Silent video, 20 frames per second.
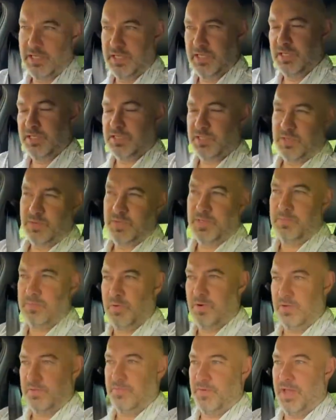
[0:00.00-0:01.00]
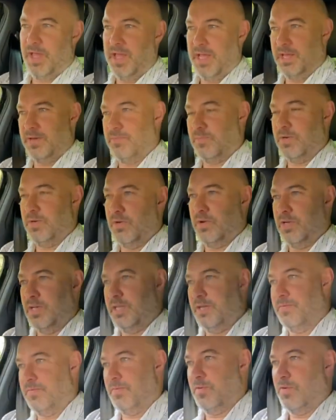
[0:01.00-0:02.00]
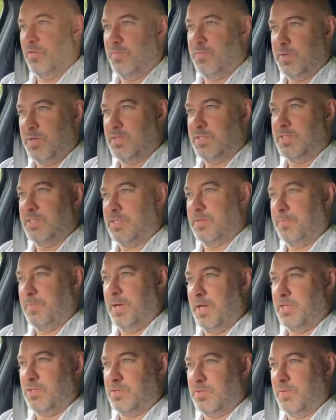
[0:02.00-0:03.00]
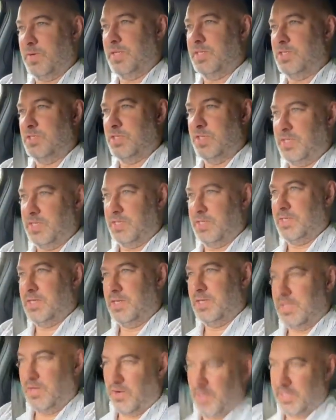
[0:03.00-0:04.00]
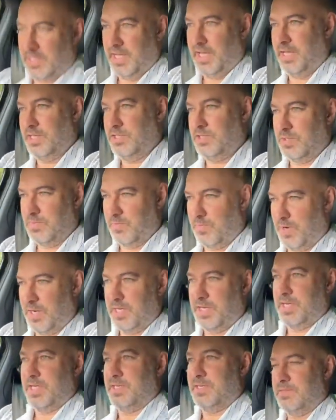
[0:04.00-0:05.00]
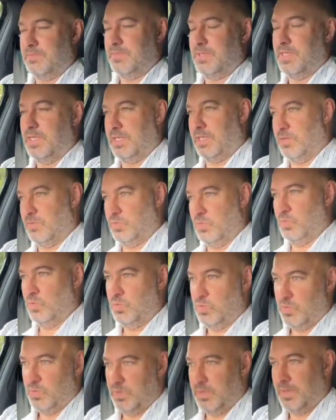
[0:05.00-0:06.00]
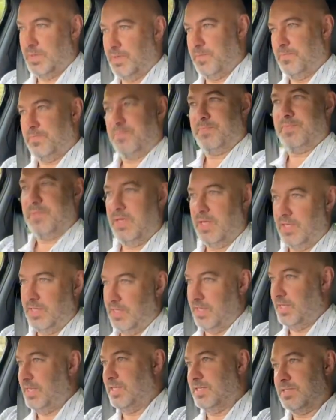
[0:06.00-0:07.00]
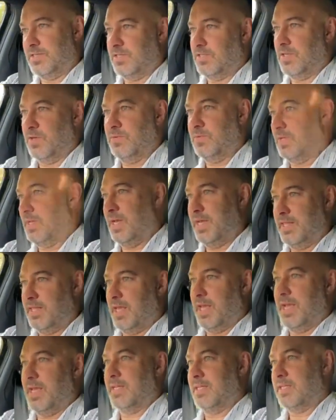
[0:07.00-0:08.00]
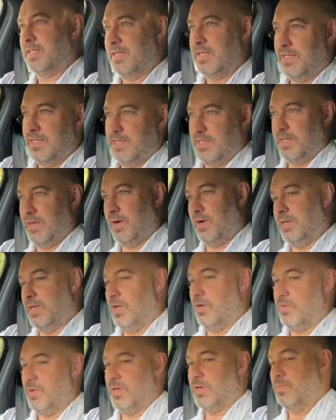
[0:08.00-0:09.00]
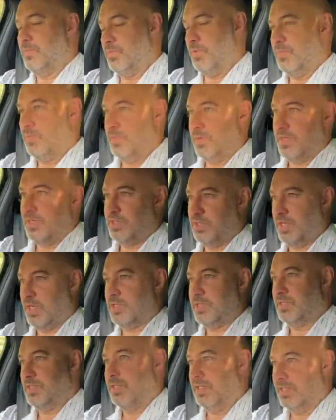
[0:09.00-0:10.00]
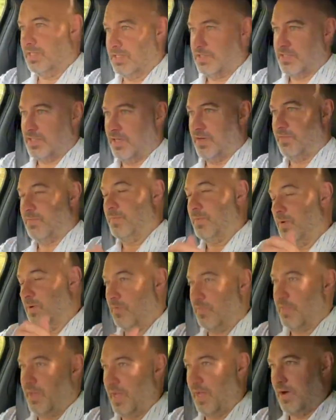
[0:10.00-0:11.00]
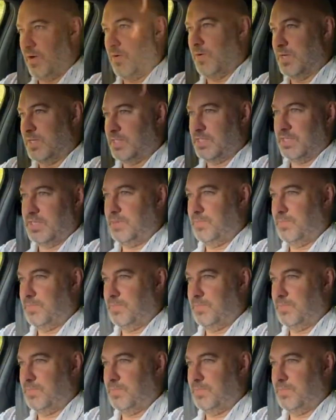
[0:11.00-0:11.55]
So in my van, when I lift off, because it's a petrol engine, I get engine braking, and it goes, ooh. In this, I don't get that. I know I can probably adjust it and stuff, but on that ID